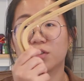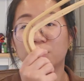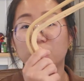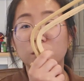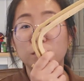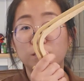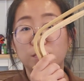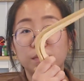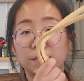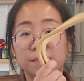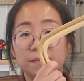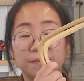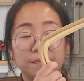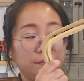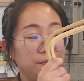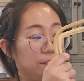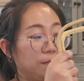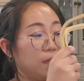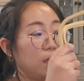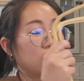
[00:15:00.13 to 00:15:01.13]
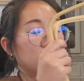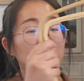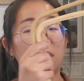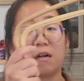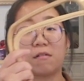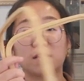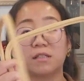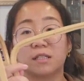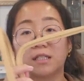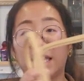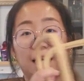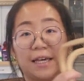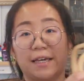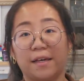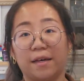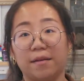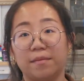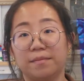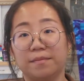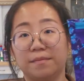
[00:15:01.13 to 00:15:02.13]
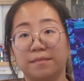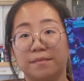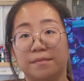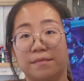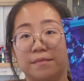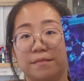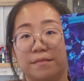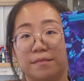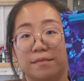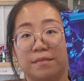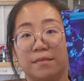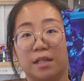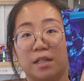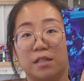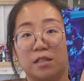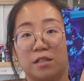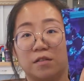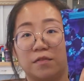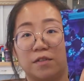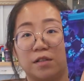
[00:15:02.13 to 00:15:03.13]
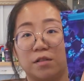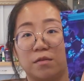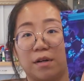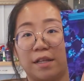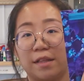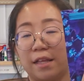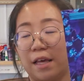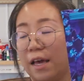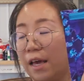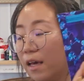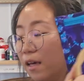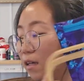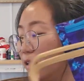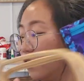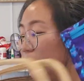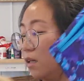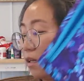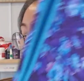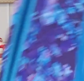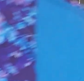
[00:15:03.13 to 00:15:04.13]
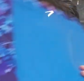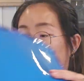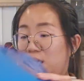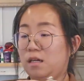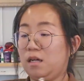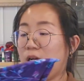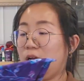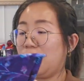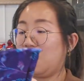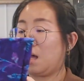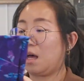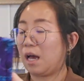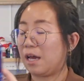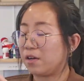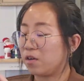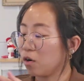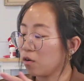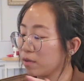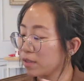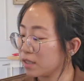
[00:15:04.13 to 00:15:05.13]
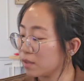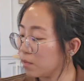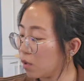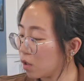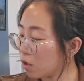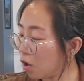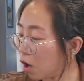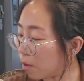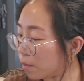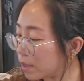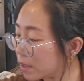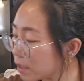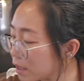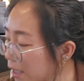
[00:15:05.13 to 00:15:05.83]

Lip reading: hoop. So I really like it. It just fits right there. I know it's more common